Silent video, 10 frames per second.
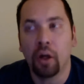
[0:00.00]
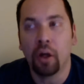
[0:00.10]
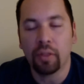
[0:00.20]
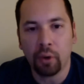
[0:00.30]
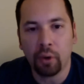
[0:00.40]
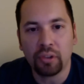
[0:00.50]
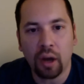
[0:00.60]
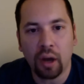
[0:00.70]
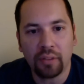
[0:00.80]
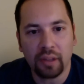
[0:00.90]
all of the bonus
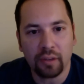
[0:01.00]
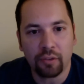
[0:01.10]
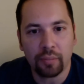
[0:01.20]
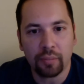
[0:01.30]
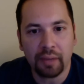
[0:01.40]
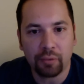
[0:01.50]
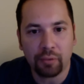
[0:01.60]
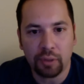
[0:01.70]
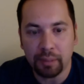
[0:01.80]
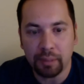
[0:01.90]
content from Cave
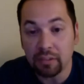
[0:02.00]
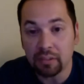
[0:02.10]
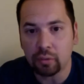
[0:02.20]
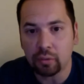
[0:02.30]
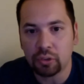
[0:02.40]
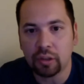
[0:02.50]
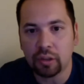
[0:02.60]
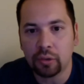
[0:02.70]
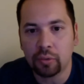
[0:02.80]
Story Plus, which